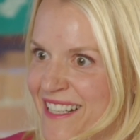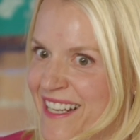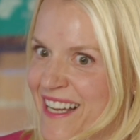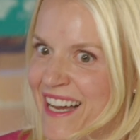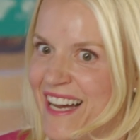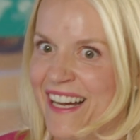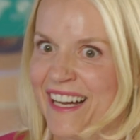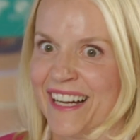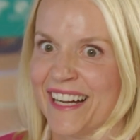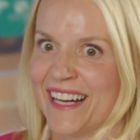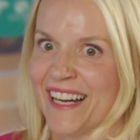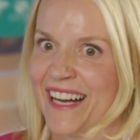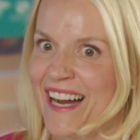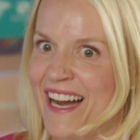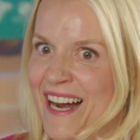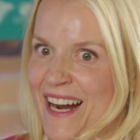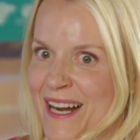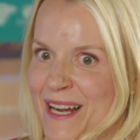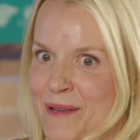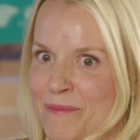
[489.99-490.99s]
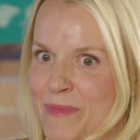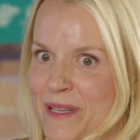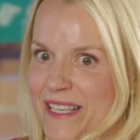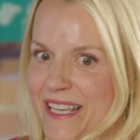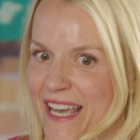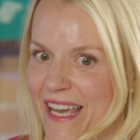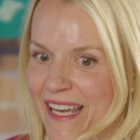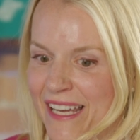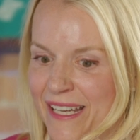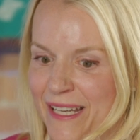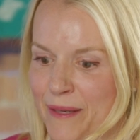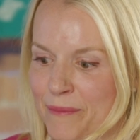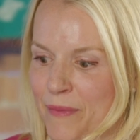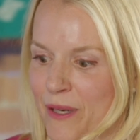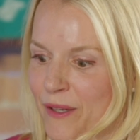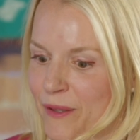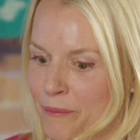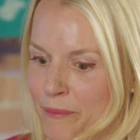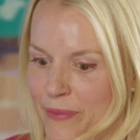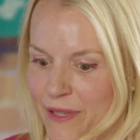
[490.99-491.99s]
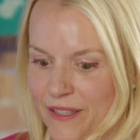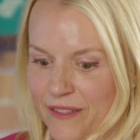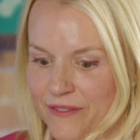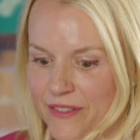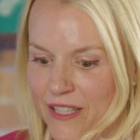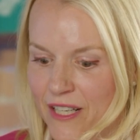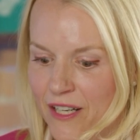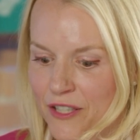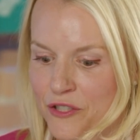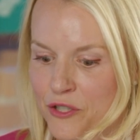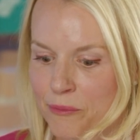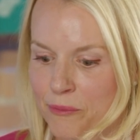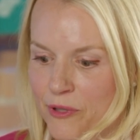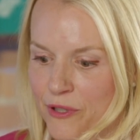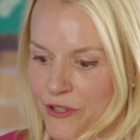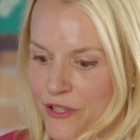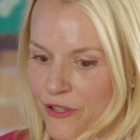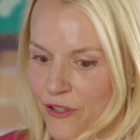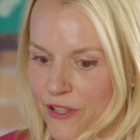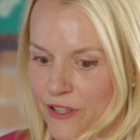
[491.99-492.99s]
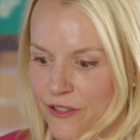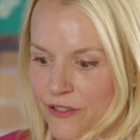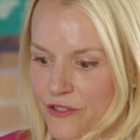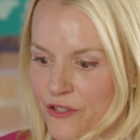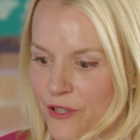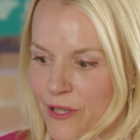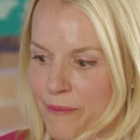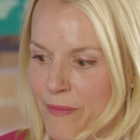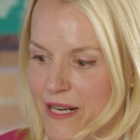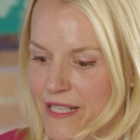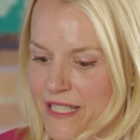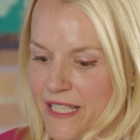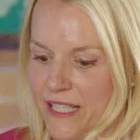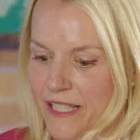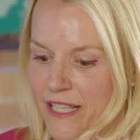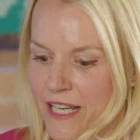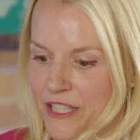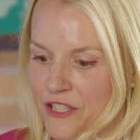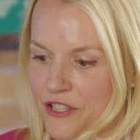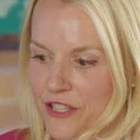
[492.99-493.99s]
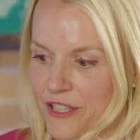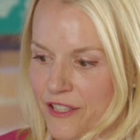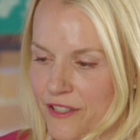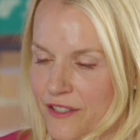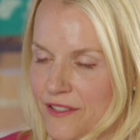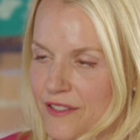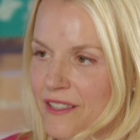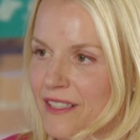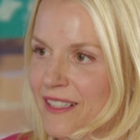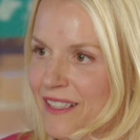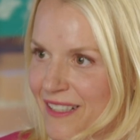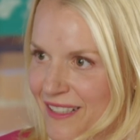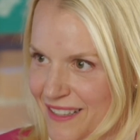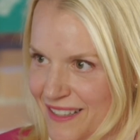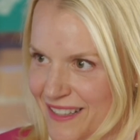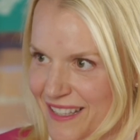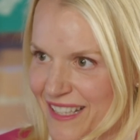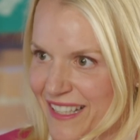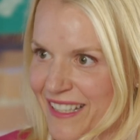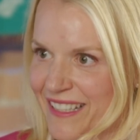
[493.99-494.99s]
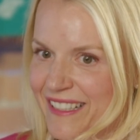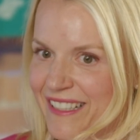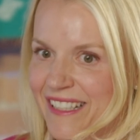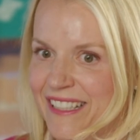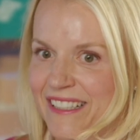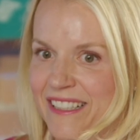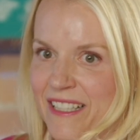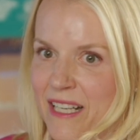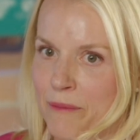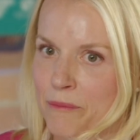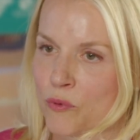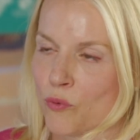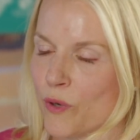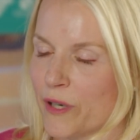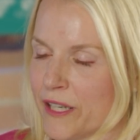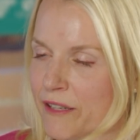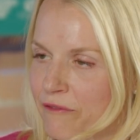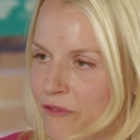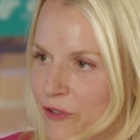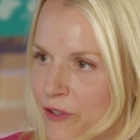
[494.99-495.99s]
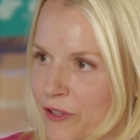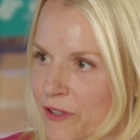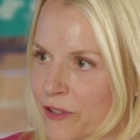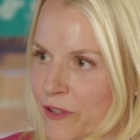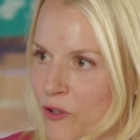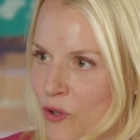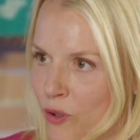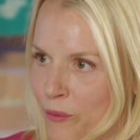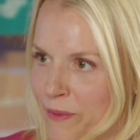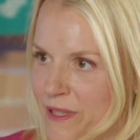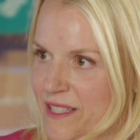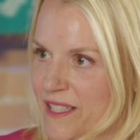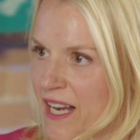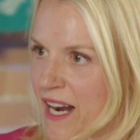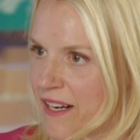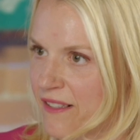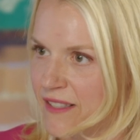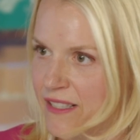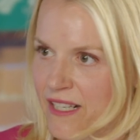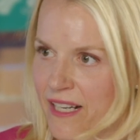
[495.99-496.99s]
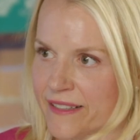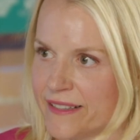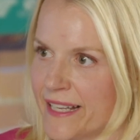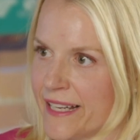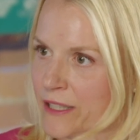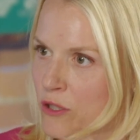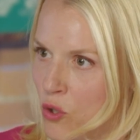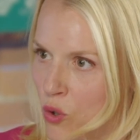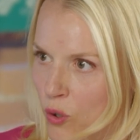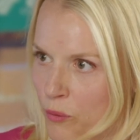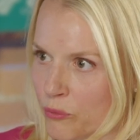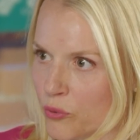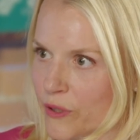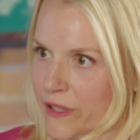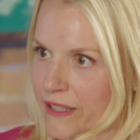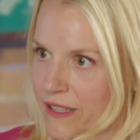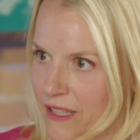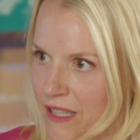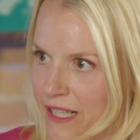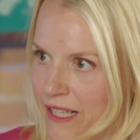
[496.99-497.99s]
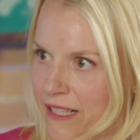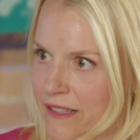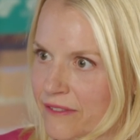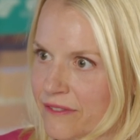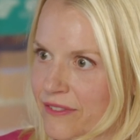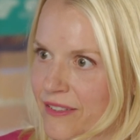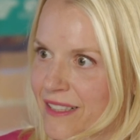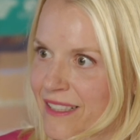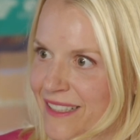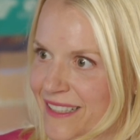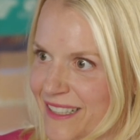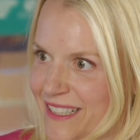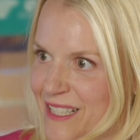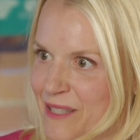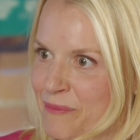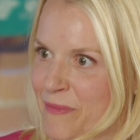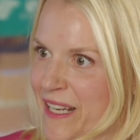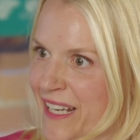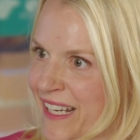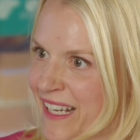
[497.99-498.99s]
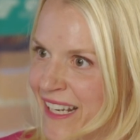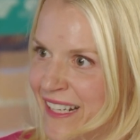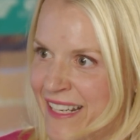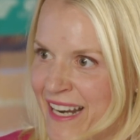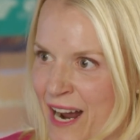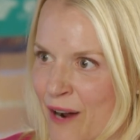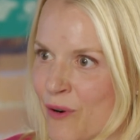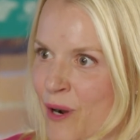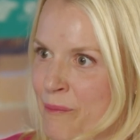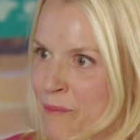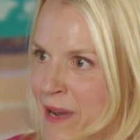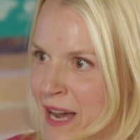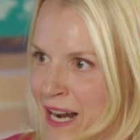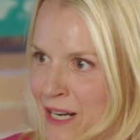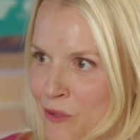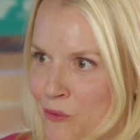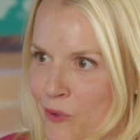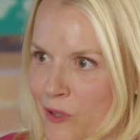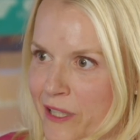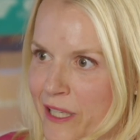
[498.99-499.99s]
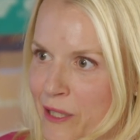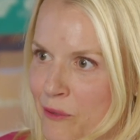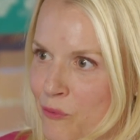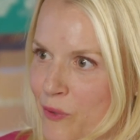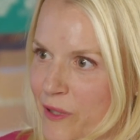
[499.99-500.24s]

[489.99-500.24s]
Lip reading: I became a bit of an entrepreneur during my teenage years, then ended up working for Goldman Sachs and got that corporate life in me. And now I'm back working with